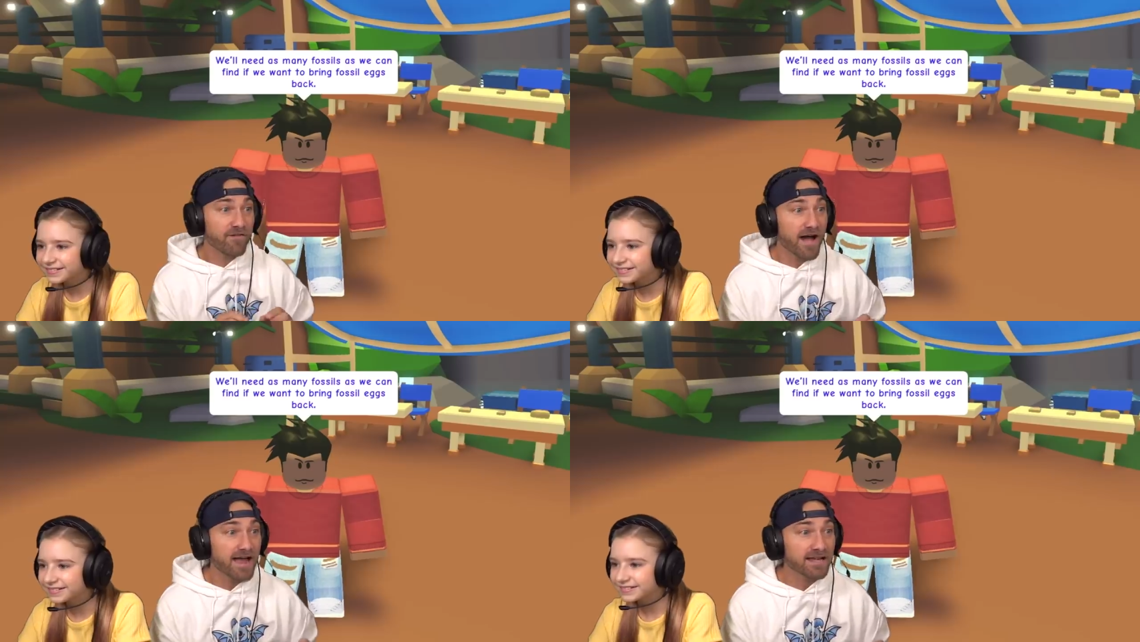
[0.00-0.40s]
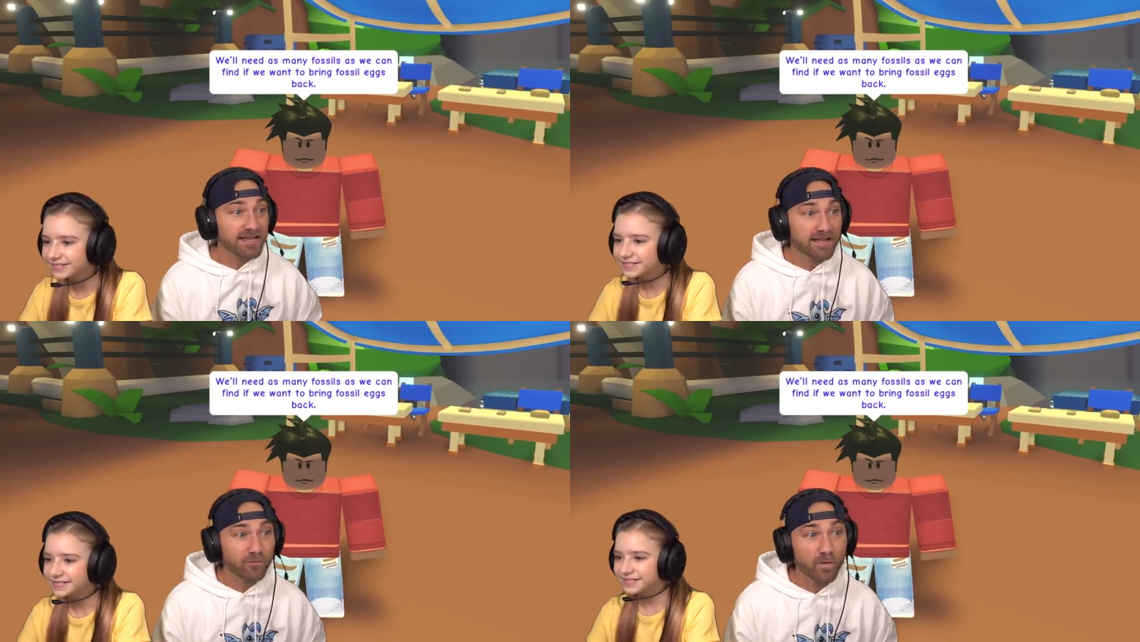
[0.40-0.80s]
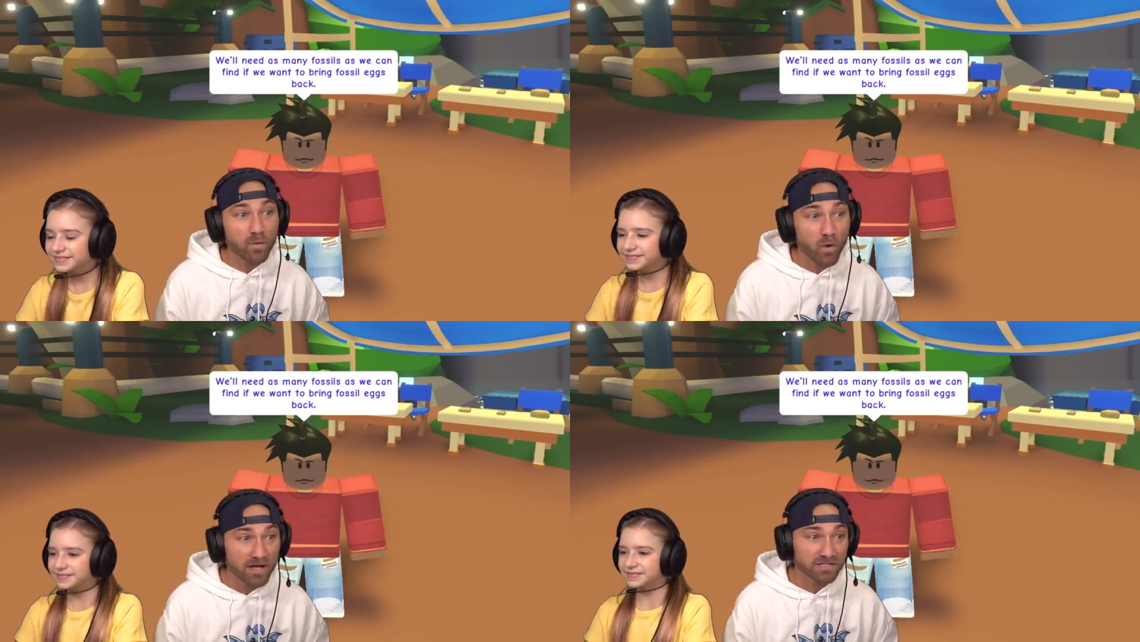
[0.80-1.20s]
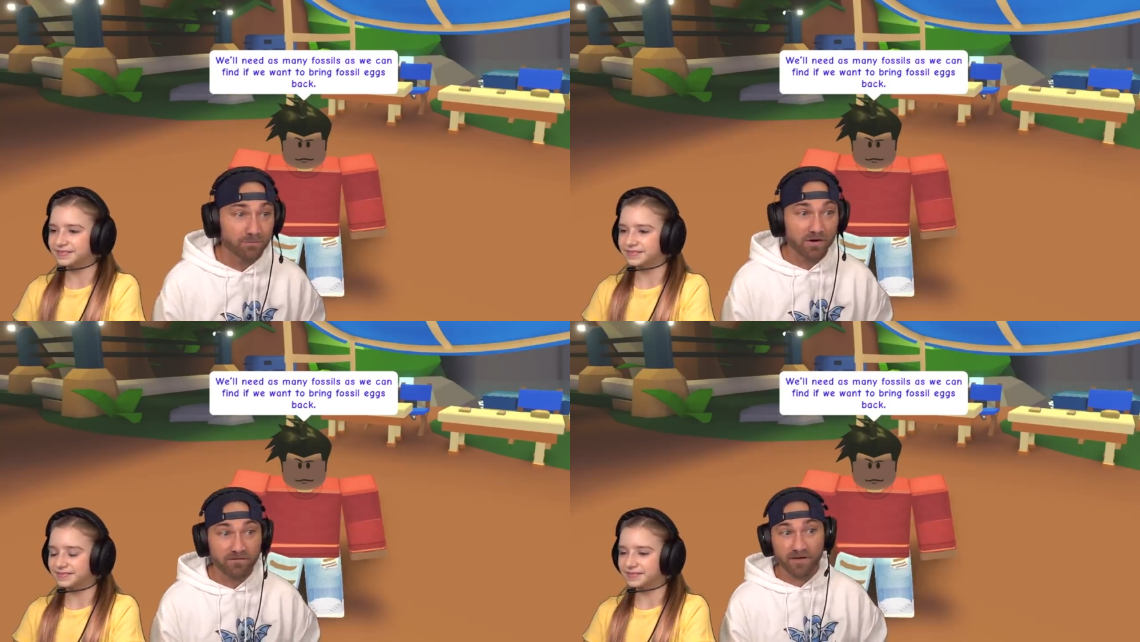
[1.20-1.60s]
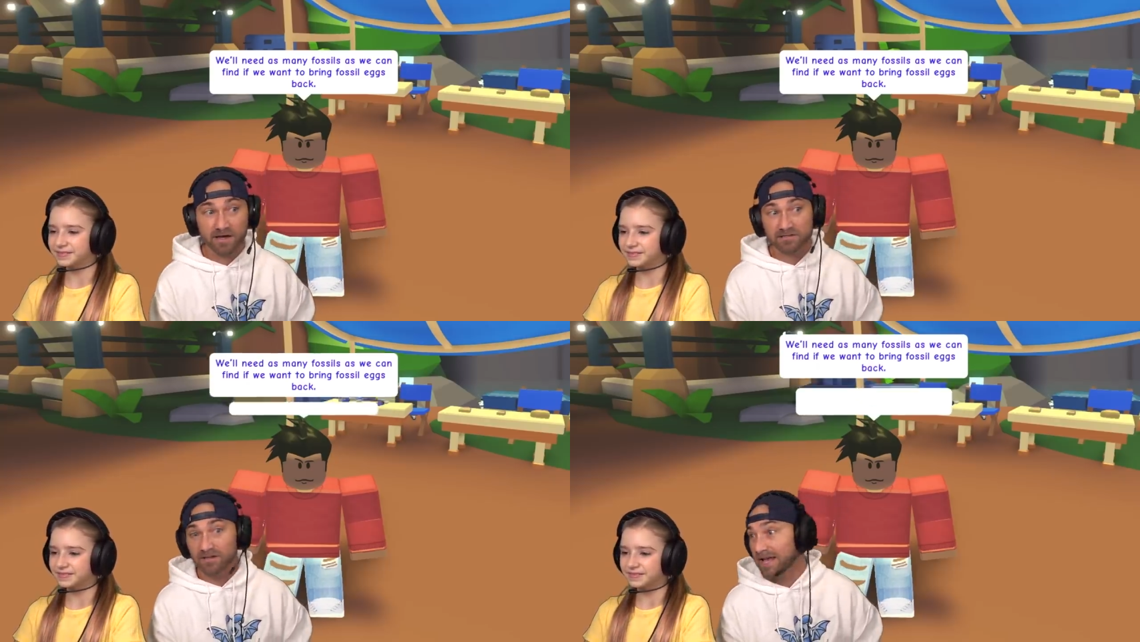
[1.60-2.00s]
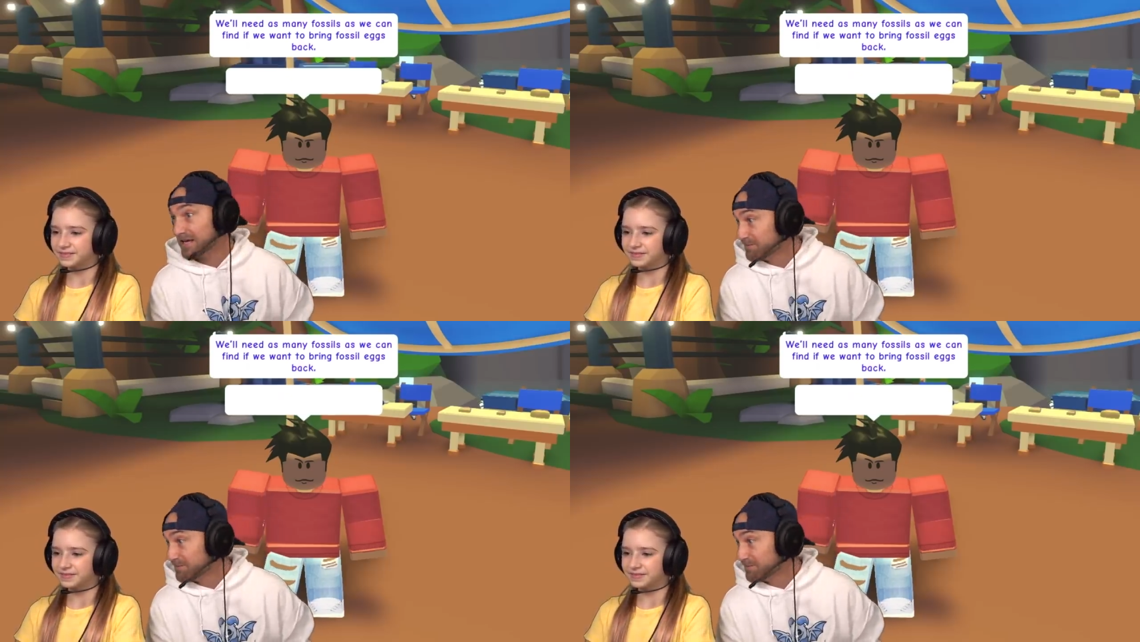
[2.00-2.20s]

Speaker 1: Find if we want to bring fossil eggs